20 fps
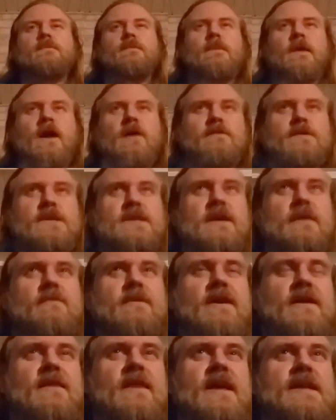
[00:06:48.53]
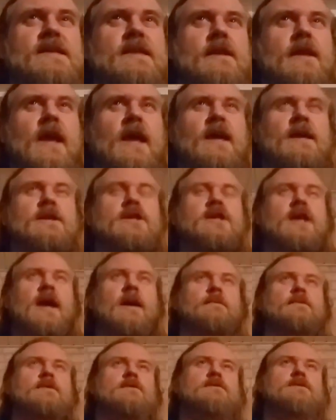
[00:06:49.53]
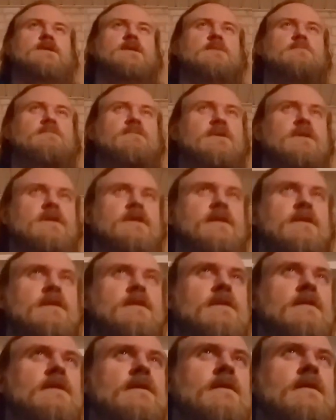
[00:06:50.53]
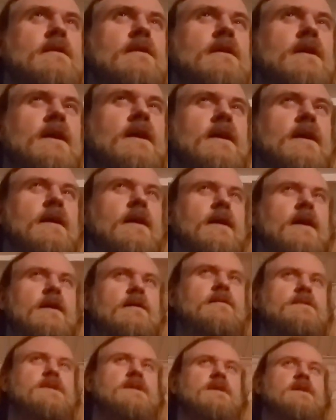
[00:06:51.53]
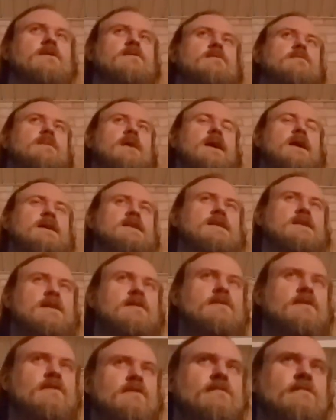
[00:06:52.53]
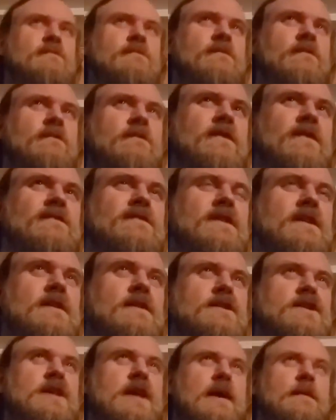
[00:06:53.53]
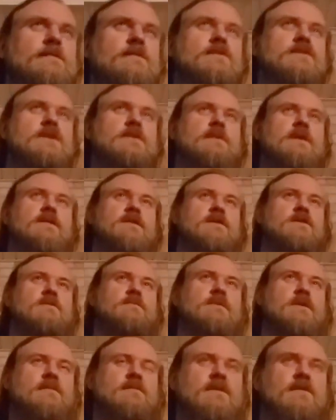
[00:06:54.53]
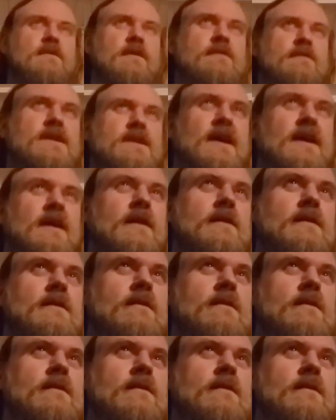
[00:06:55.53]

I don't see it being less than 8 chapters, but I don't see it going past, I don't know, 15 chapters, but I think it'll probably be around 10.